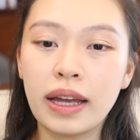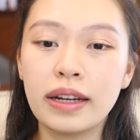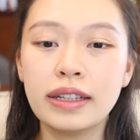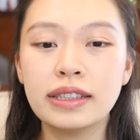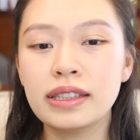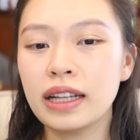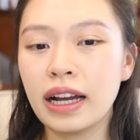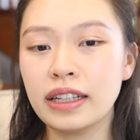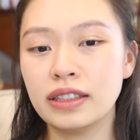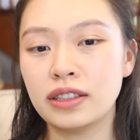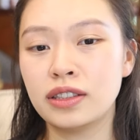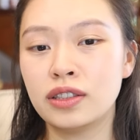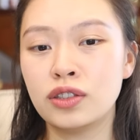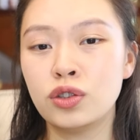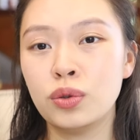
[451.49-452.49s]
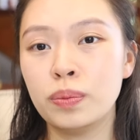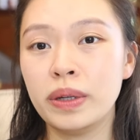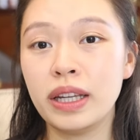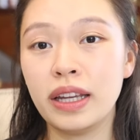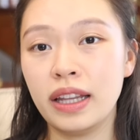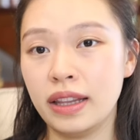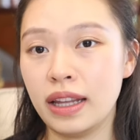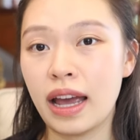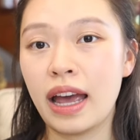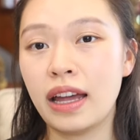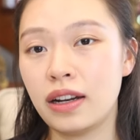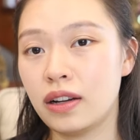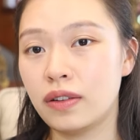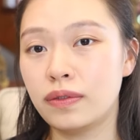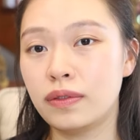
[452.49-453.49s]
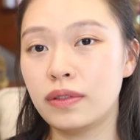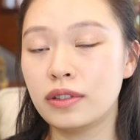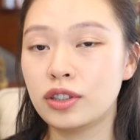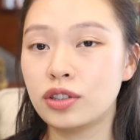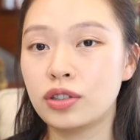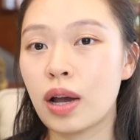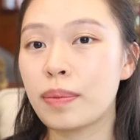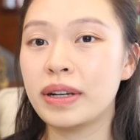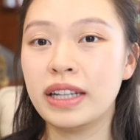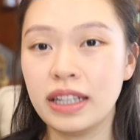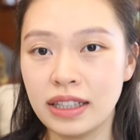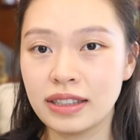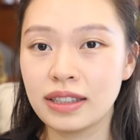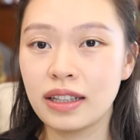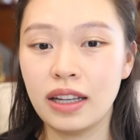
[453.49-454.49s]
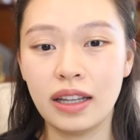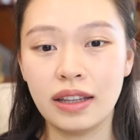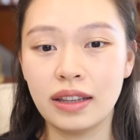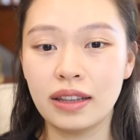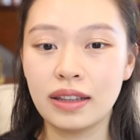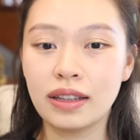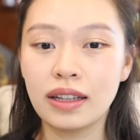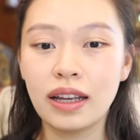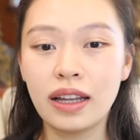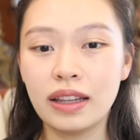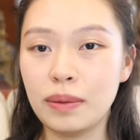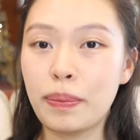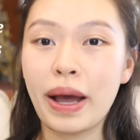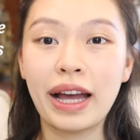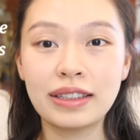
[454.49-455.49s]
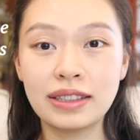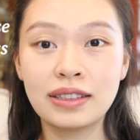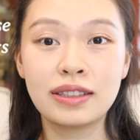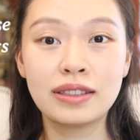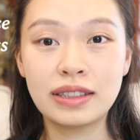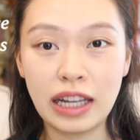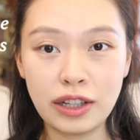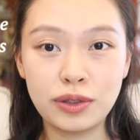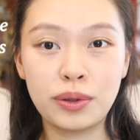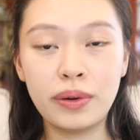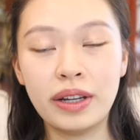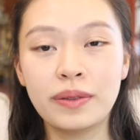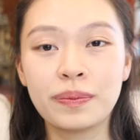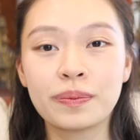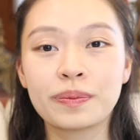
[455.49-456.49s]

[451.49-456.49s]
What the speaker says: and it's nice to be in the head of Japanese in the past century.